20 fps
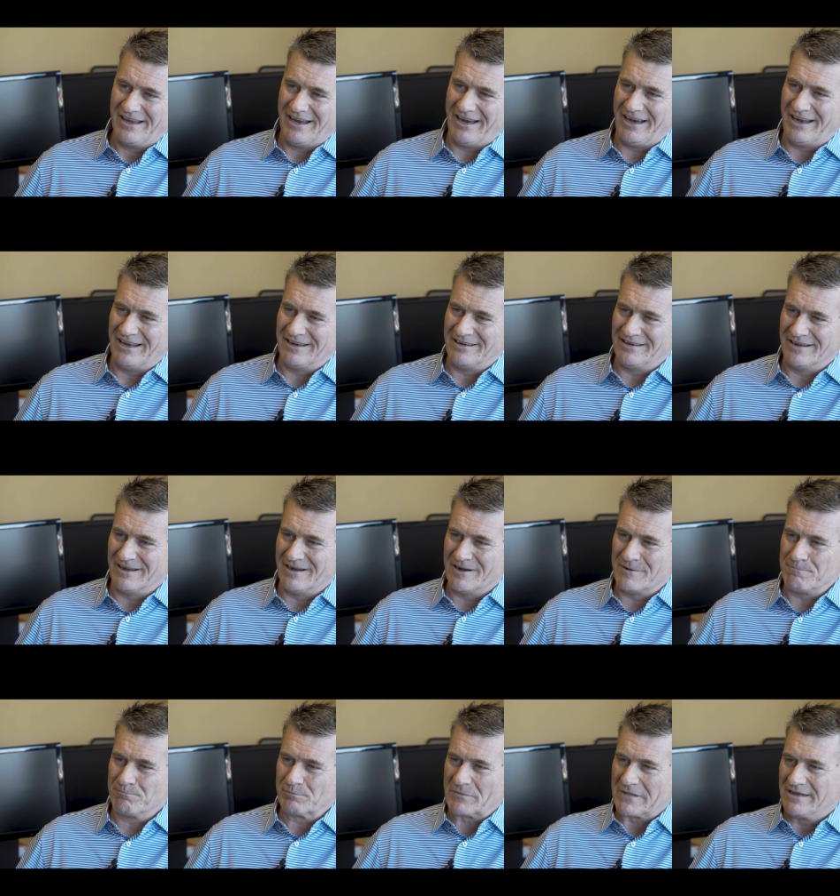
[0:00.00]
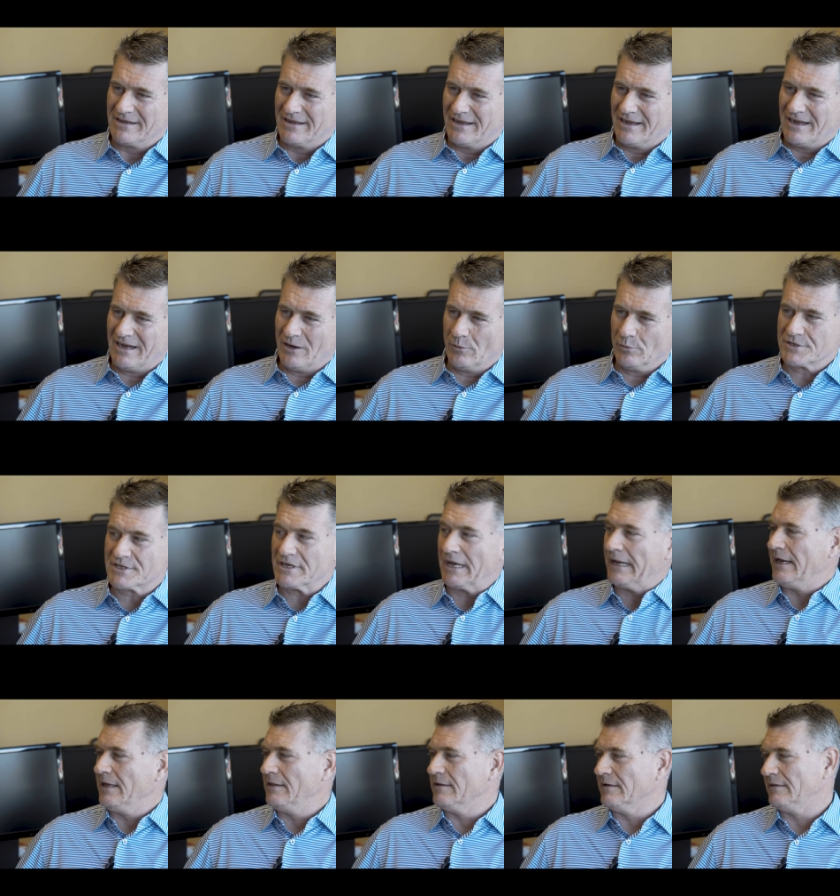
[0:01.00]
And um, I will
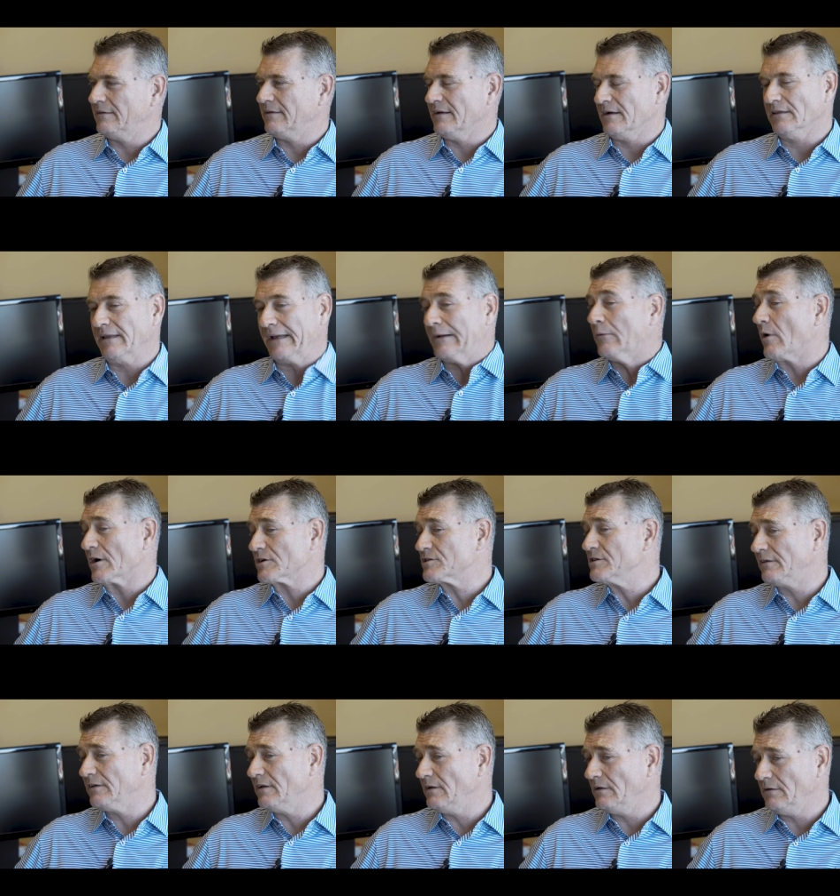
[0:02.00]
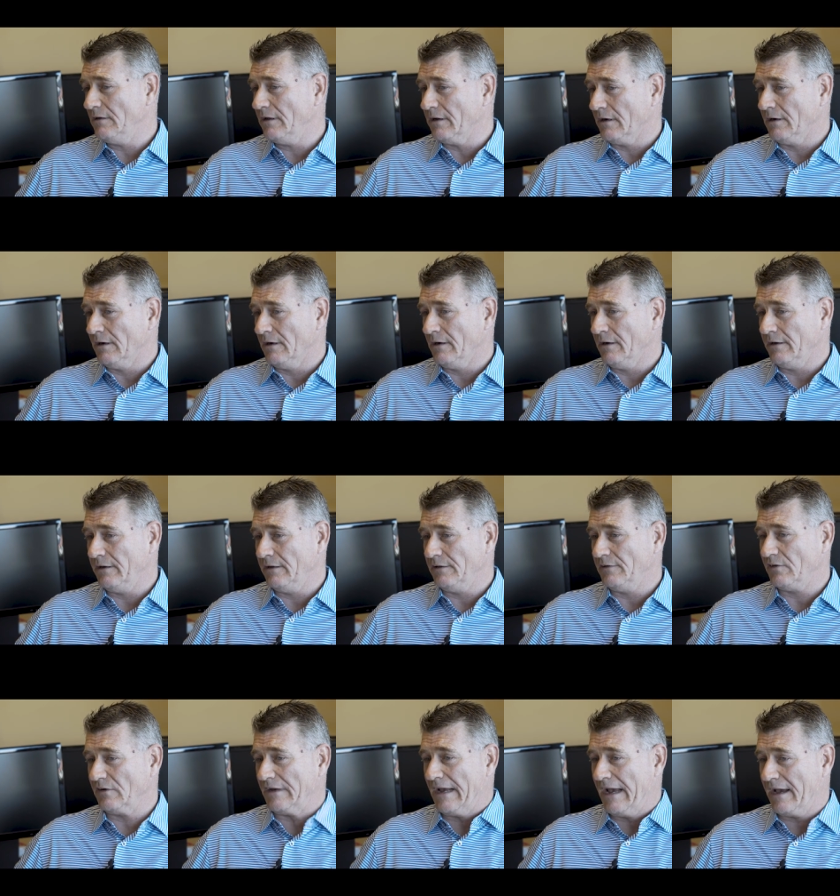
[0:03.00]
say that uh, Lake Washington uh,
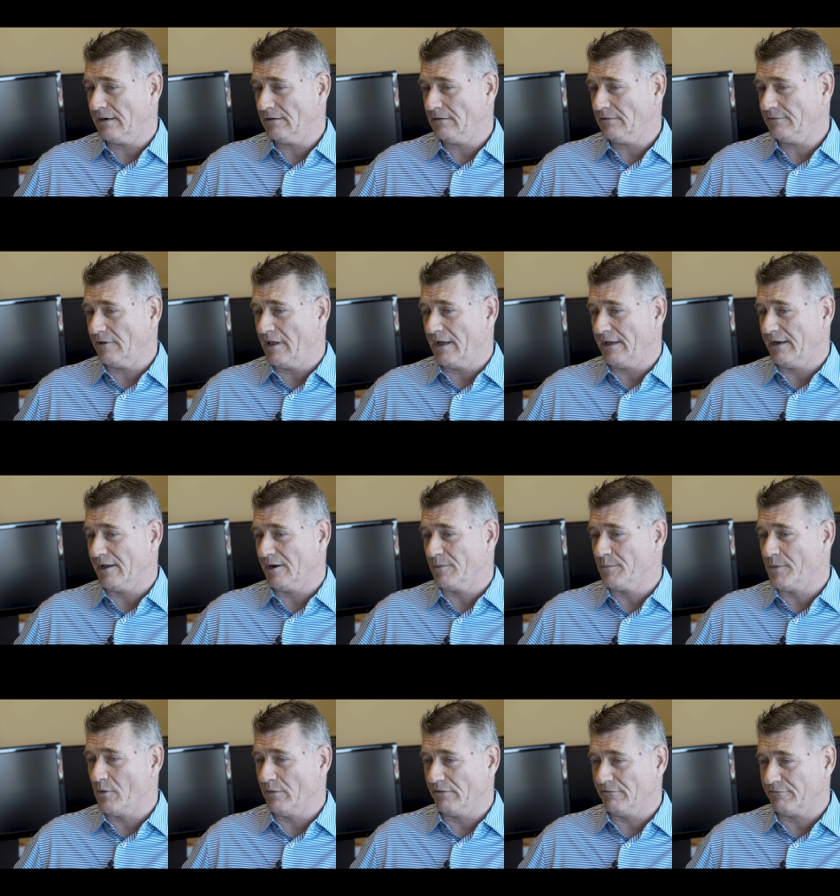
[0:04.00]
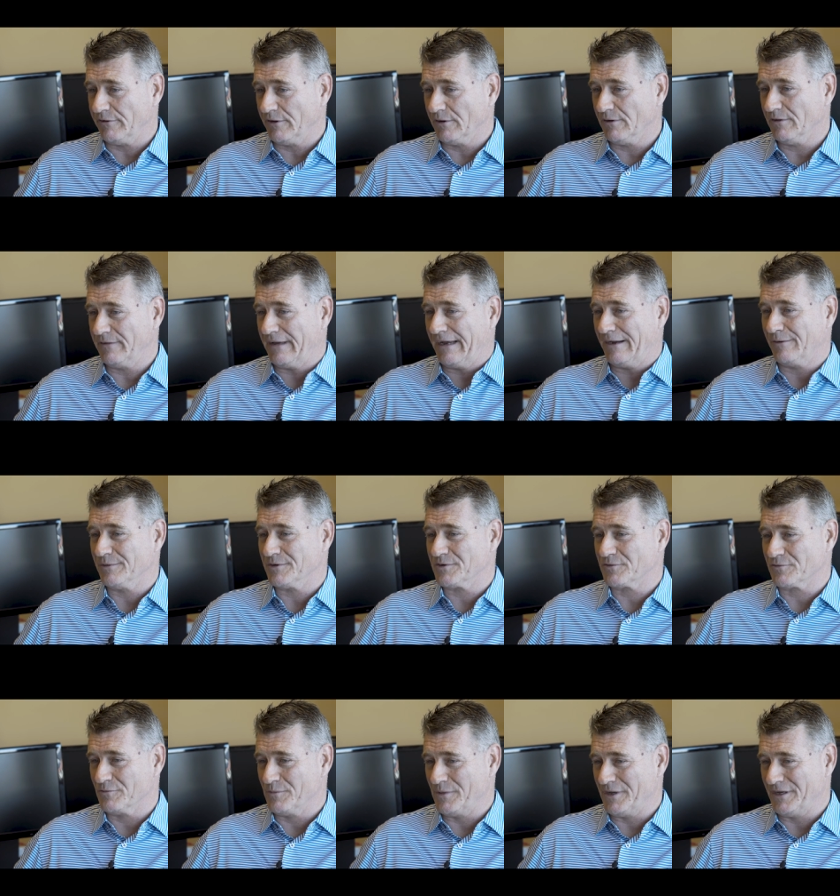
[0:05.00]
in Seattle, flying out of Boeing Field, that was
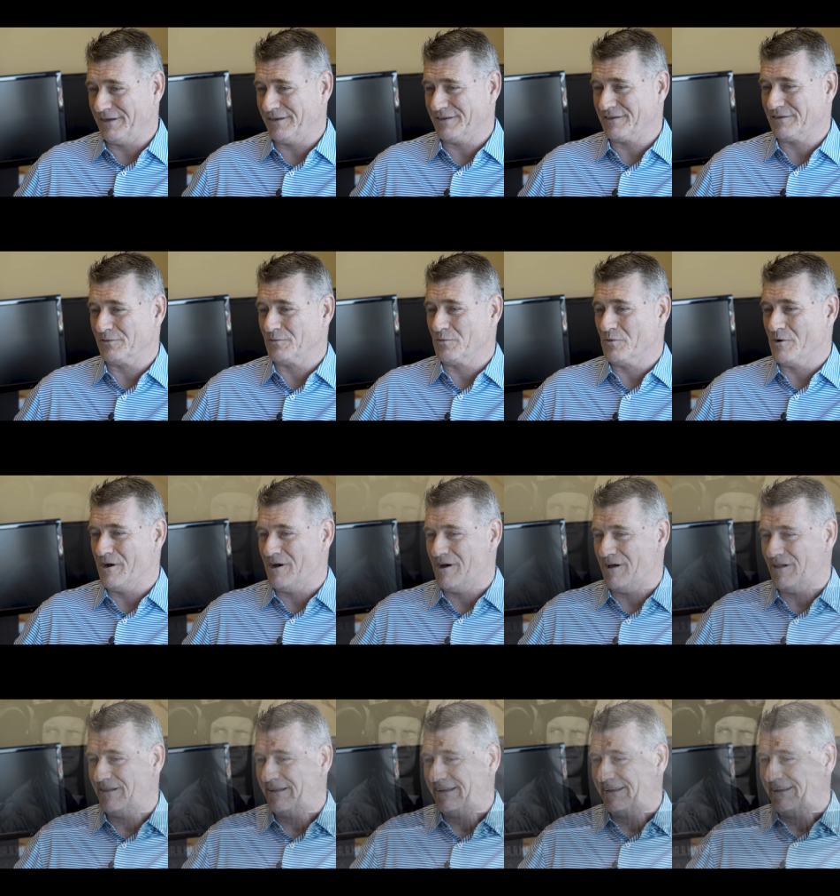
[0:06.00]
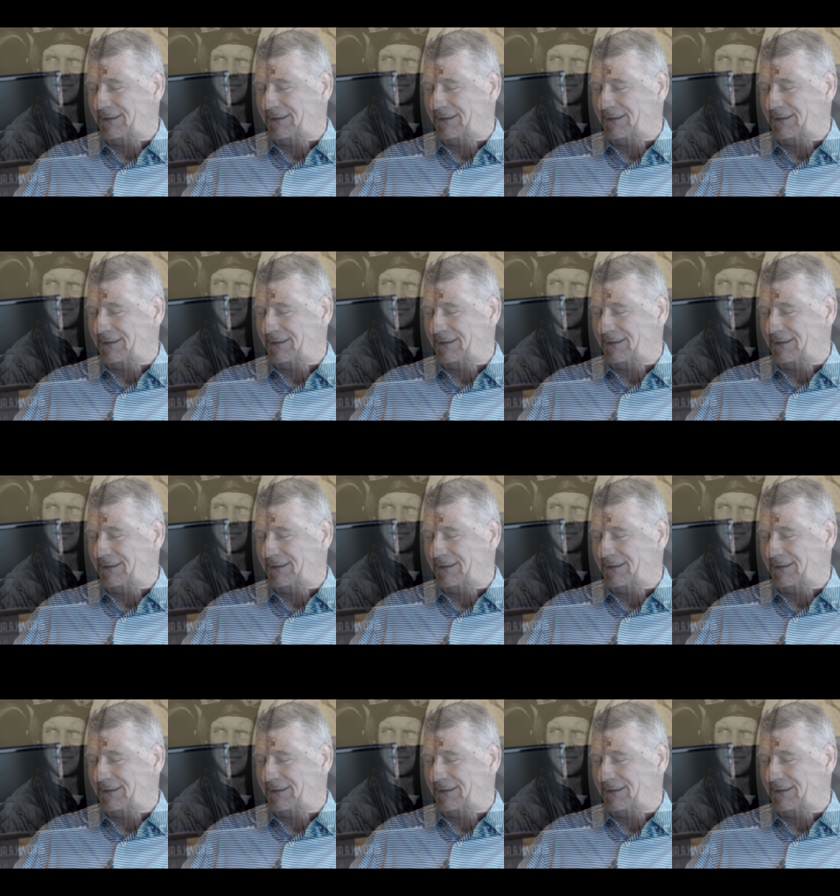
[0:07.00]
tremendous as well.